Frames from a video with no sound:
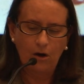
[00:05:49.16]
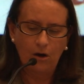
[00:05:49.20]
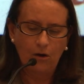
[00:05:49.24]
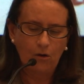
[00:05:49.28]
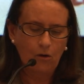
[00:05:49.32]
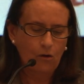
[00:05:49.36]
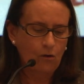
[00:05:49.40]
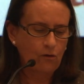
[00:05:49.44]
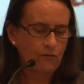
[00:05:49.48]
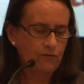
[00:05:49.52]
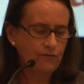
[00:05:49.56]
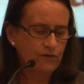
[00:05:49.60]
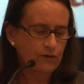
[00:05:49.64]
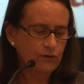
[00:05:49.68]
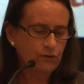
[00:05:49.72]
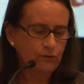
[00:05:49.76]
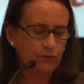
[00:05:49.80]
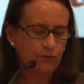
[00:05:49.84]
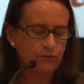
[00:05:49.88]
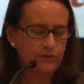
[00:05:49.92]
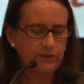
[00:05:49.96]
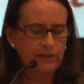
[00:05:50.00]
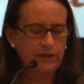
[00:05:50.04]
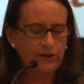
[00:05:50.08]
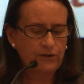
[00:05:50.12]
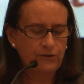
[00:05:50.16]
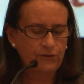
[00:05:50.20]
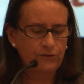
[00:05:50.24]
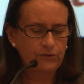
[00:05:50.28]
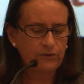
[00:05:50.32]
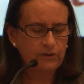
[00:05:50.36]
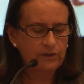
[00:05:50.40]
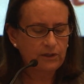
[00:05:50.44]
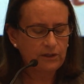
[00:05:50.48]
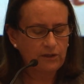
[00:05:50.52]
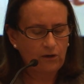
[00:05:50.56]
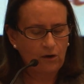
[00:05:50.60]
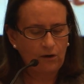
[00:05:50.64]
over those
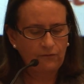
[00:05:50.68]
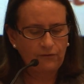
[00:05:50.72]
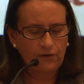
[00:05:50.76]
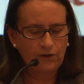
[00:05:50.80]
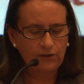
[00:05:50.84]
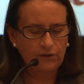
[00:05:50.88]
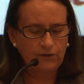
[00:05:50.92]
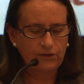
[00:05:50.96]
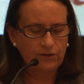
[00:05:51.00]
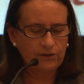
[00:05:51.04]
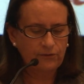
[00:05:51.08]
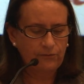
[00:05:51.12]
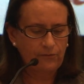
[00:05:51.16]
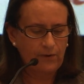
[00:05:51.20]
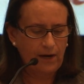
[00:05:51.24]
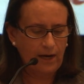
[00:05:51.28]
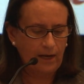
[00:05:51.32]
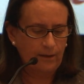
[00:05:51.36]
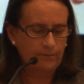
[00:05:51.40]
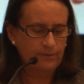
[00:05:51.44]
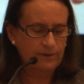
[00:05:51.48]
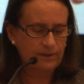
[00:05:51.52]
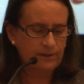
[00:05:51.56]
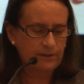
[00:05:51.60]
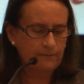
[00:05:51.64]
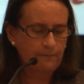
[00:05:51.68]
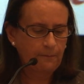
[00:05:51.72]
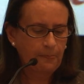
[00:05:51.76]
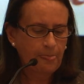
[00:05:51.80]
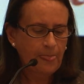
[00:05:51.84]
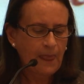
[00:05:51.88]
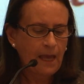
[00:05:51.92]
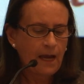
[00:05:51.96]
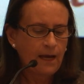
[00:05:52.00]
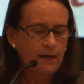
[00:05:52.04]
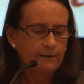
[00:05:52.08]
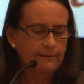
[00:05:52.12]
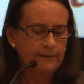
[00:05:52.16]
accused of other crimes.
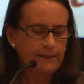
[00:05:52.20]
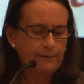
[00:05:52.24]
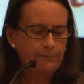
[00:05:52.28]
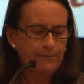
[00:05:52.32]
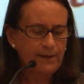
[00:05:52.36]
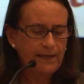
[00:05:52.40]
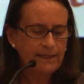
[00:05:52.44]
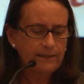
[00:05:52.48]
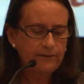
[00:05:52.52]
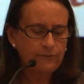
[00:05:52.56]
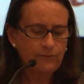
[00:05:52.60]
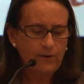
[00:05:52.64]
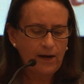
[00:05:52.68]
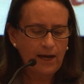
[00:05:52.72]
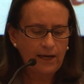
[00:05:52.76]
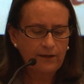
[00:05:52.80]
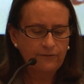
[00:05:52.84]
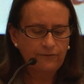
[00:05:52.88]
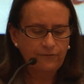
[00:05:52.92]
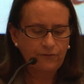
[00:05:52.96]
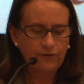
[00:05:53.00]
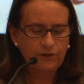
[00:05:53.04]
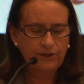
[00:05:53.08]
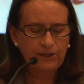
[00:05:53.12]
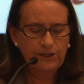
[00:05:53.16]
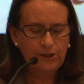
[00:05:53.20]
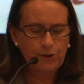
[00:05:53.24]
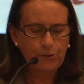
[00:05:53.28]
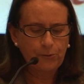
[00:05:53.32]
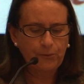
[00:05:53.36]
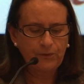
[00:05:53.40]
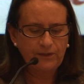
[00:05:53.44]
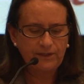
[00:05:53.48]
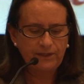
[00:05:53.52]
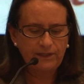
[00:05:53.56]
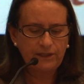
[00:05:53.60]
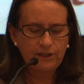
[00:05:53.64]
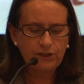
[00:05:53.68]
The main drive for the
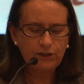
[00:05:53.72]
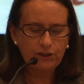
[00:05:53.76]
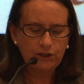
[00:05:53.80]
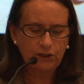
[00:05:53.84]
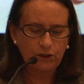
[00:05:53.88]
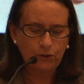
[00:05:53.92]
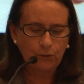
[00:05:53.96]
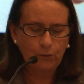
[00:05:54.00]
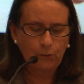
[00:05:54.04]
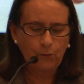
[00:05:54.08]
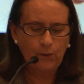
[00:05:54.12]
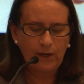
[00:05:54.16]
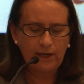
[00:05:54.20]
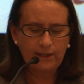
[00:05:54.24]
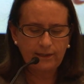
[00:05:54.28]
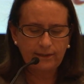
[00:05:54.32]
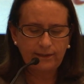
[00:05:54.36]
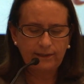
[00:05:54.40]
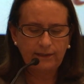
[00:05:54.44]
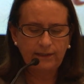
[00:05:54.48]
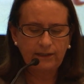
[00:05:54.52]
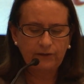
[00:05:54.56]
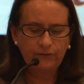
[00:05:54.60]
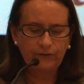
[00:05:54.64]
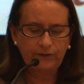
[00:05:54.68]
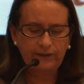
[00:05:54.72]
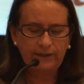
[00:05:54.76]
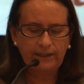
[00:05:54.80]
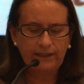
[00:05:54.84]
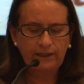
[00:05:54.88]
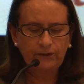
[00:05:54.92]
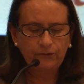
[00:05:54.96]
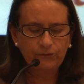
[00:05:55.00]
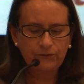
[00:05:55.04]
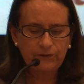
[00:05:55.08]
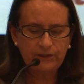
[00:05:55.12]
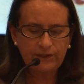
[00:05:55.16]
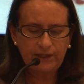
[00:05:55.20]
Inquisition were the
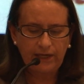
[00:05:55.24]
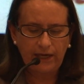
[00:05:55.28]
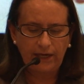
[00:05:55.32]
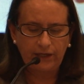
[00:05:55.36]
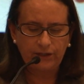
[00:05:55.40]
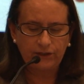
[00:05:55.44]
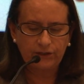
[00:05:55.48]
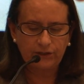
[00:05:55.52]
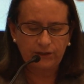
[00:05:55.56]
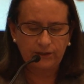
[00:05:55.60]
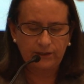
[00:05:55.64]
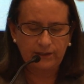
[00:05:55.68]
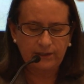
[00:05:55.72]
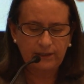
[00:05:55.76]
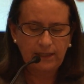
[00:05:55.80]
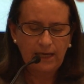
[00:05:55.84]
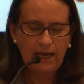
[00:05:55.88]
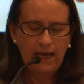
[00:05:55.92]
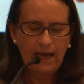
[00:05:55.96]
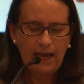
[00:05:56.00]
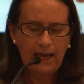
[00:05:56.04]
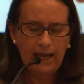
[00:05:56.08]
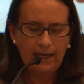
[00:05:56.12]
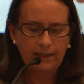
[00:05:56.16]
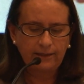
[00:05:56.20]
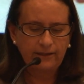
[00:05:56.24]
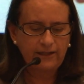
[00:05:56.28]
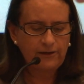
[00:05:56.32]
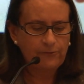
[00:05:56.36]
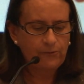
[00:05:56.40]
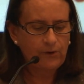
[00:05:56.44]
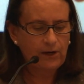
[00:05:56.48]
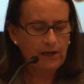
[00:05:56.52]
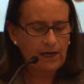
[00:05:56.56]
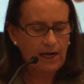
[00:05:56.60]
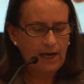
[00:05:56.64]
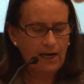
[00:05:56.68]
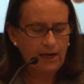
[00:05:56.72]
denunciations, and there
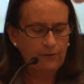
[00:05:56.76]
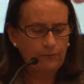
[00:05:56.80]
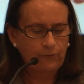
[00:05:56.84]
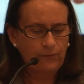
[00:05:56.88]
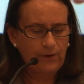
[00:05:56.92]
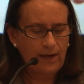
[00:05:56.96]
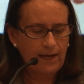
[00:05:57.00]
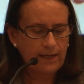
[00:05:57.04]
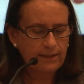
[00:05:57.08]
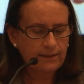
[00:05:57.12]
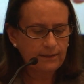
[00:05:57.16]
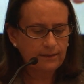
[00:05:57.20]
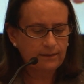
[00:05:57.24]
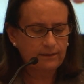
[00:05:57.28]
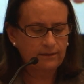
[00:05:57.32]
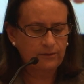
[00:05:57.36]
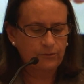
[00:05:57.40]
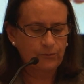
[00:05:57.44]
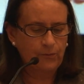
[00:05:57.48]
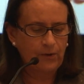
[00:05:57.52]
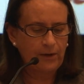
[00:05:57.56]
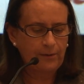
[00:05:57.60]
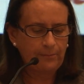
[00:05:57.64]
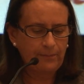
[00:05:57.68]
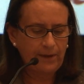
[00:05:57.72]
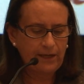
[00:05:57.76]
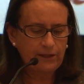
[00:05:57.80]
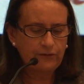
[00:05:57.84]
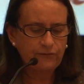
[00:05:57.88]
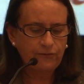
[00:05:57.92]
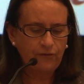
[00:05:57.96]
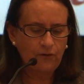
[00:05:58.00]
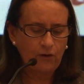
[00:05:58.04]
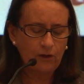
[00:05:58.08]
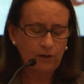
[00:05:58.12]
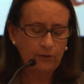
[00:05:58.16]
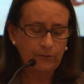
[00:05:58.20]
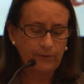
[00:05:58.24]
were arrests were made
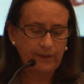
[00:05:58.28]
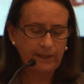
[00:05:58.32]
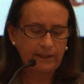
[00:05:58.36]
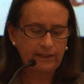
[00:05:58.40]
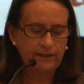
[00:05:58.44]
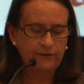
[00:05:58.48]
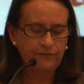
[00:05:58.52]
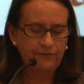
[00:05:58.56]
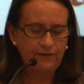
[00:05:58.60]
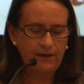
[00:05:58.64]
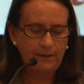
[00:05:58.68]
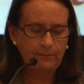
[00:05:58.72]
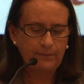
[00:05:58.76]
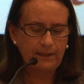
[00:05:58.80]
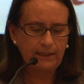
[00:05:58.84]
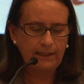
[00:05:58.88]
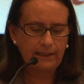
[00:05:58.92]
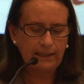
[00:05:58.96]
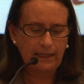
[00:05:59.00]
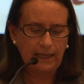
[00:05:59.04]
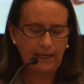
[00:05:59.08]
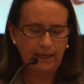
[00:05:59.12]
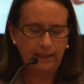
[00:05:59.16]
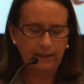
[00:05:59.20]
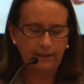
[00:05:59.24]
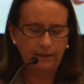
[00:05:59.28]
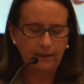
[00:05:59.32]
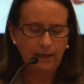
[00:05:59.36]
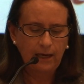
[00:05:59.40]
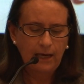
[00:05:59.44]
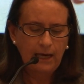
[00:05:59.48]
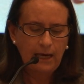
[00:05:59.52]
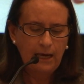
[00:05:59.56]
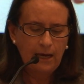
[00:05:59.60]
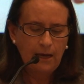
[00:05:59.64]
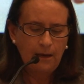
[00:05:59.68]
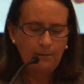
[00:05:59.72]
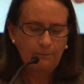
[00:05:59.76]
following the family line
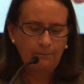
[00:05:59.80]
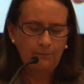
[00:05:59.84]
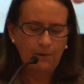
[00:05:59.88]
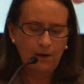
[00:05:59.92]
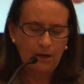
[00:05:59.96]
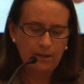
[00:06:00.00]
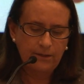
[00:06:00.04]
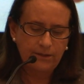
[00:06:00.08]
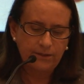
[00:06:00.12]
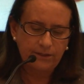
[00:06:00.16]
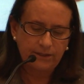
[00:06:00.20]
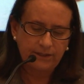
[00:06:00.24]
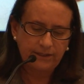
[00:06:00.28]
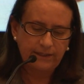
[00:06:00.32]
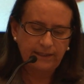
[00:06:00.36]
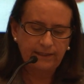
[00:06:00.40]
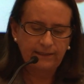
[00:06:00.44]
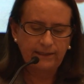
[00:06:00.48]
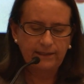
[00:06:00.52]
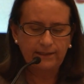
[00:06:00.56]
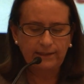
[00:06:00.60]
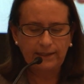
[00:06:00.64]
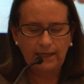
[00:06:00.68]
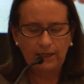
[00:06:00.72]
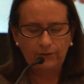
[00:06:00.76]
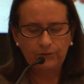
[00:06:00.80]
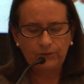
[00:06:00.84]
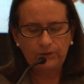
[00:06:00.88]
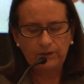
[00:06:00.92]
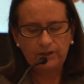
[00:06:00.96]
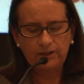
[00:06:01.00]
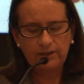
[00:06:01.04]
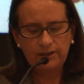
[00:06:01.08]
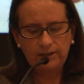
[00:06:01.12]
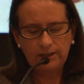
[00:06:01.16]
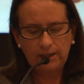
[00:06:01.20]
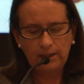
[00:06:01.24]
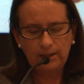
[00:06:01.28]
mothers that
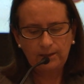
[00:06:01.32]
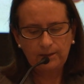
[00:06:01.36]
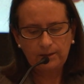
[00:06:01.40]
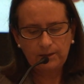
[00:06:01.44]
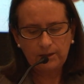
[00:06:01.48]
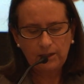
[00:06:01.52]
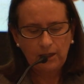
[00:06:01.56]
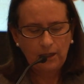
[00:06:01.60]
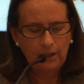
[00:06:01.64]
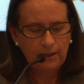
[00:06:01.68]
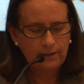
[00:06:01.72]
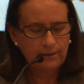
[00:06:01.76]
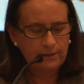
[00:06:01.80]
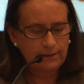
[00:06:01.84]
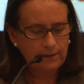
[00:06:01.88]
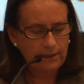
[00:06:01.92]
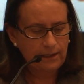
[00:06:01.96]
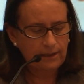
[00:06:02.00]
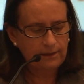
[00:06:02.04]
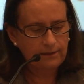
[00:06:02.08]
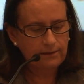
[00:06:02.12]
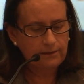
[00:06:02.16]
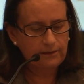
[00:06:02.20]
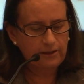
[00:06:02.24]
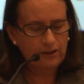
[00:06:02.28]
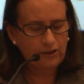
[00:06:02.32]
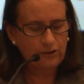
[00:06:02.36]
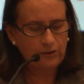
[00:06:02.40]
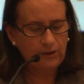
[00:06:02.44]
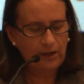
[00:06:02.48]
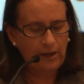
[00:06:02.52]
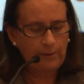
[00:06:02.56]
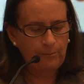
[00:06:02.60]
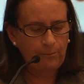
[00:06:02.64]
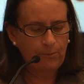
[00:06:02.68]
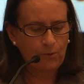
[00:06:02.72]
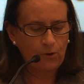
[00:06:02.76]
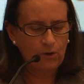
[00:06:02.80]
denounced sons, sons that
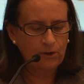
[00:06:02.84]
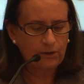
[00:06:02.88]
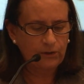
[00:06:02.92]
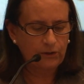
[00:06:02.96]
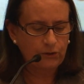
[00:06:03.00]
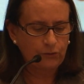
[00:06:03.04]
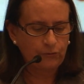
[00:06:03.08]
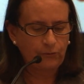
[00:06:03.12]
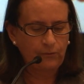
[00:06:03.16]
reported